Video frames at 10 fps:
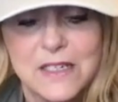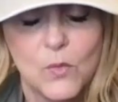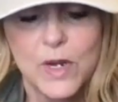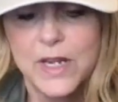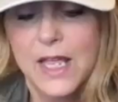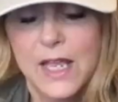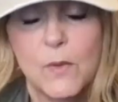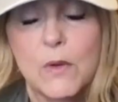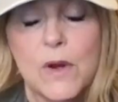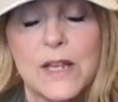And one night
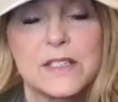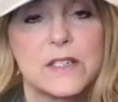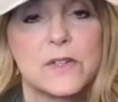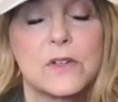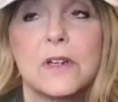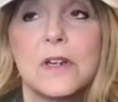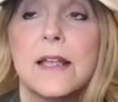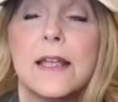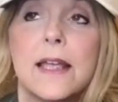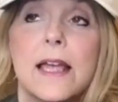we were at dinner
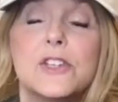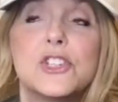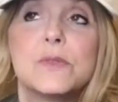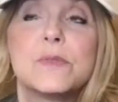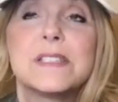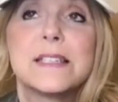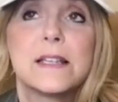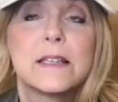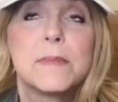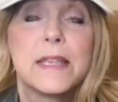and she was
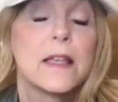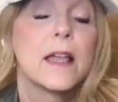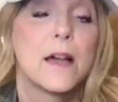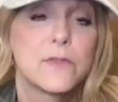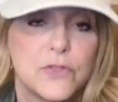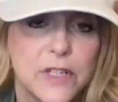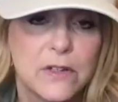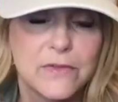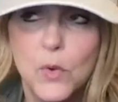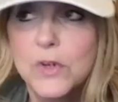telling me, after dinner,
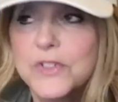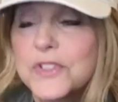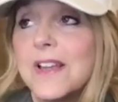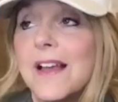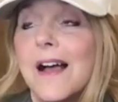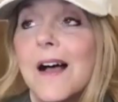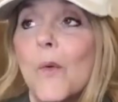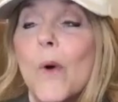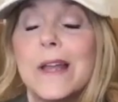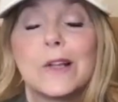of course,
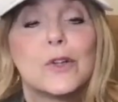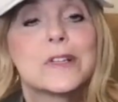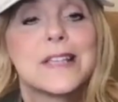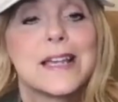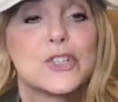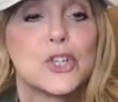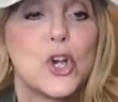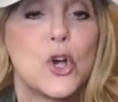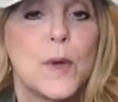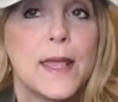what it looks like to
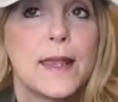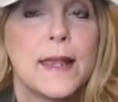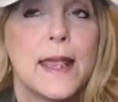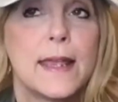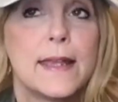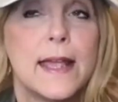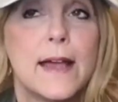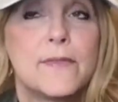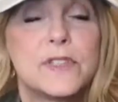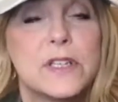go in and to
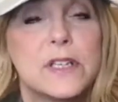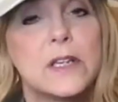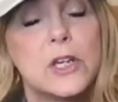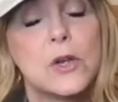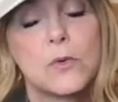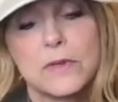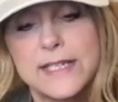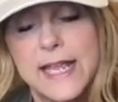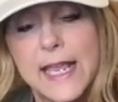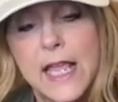have to,
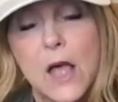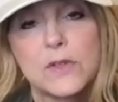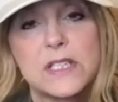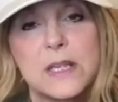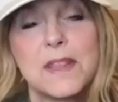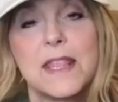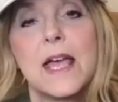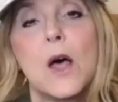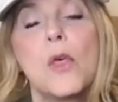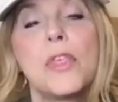take out some of the
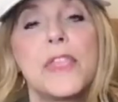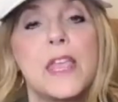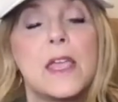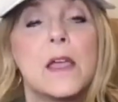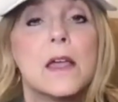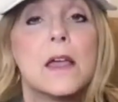healthy